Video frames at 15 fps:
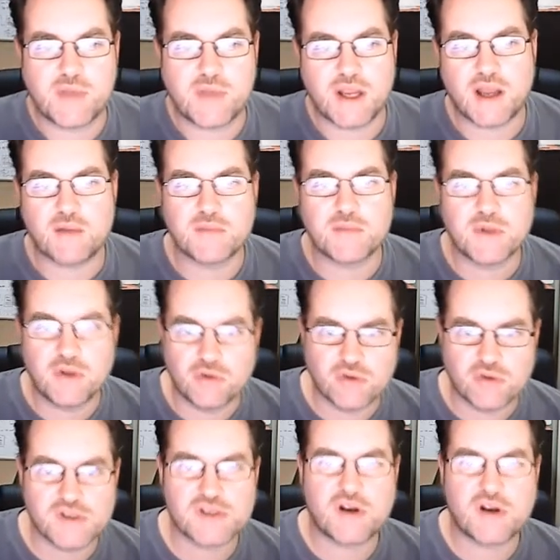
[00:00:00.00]
up your
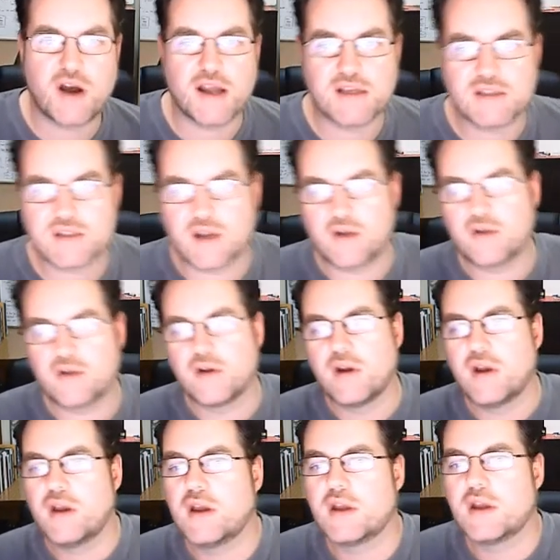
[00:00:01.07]
site. So
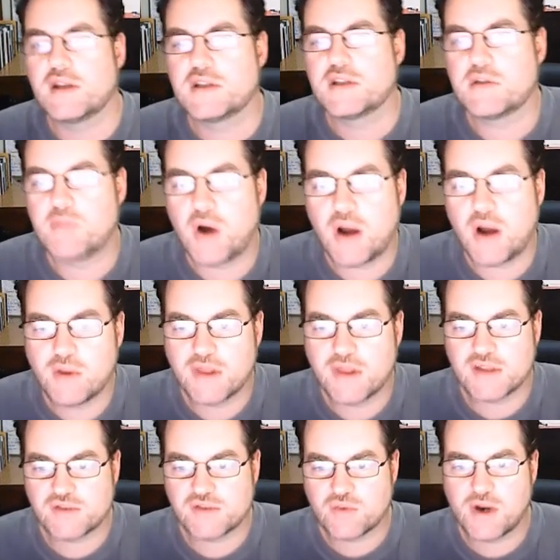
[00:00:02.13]
to buy one
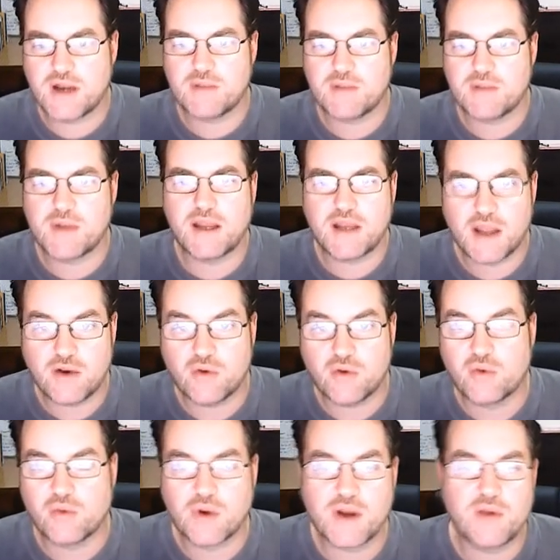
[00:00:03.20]
that's ready-made and
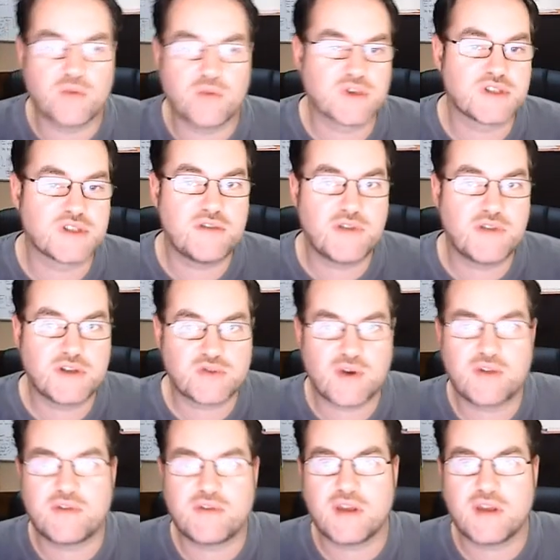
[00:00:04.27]
already receiving traffic